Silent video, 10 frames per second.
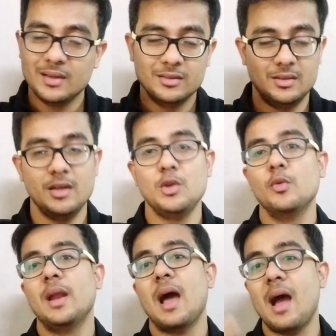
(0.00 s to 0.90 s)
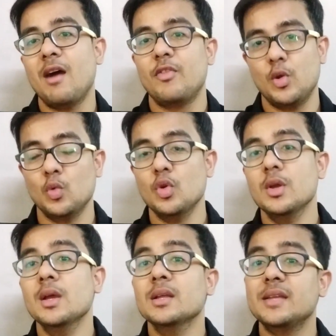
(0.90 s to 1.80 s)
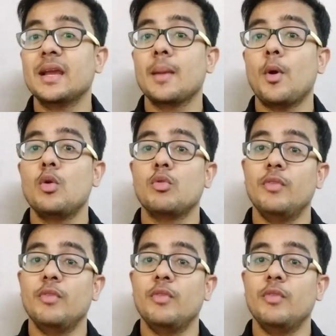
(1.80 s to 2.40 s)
then you will have to think about